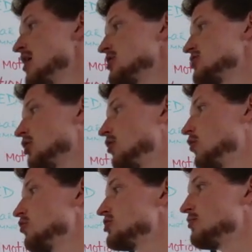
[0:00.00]

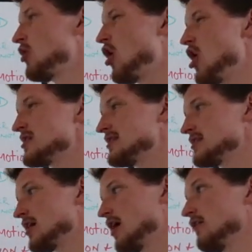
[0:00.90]
So some
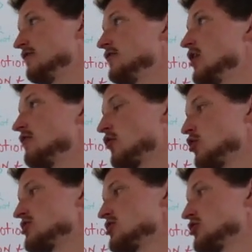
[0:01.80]
causes of
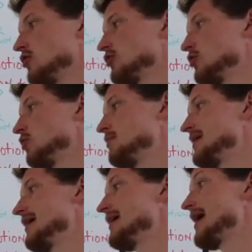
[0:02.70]
frozen shoulder would
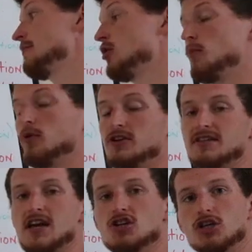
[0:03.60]
be
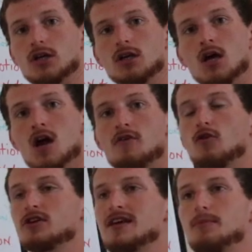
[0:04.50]
immobilization.
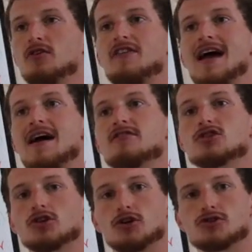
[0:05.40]
For example, if I have a
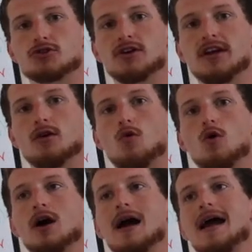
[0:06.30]
surgery
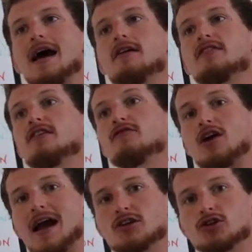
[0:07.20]
or I have a
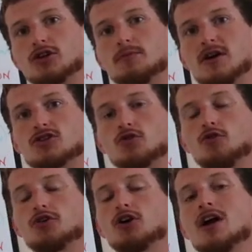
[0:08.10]
fracture in my
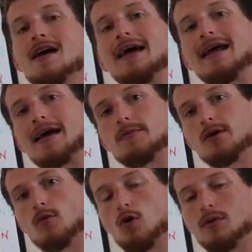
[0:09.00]
shoulder and I am
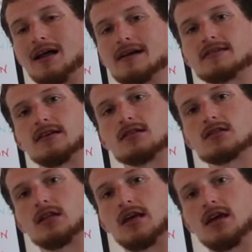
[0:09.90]
immobilized in a
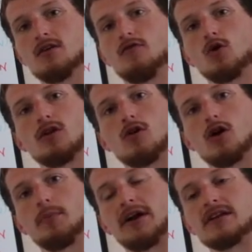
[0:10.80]
sling for a
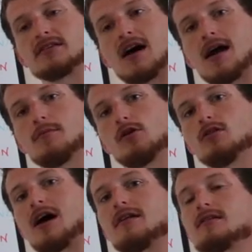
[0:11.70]
long period of time, a
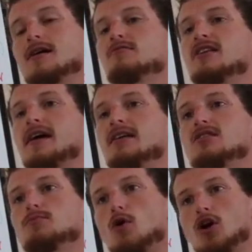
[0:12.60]
lot of times that can
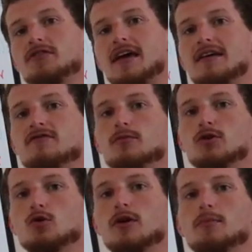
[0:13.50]
spark that
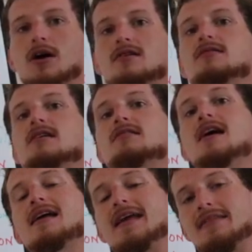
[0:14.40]
inflammatory process
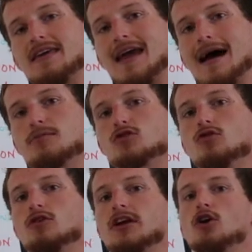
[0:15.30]
in the
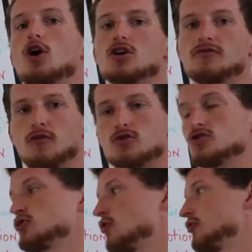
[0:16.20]
capsule and cause
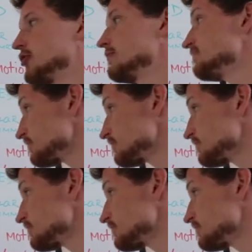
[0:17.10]
frozen shoulder.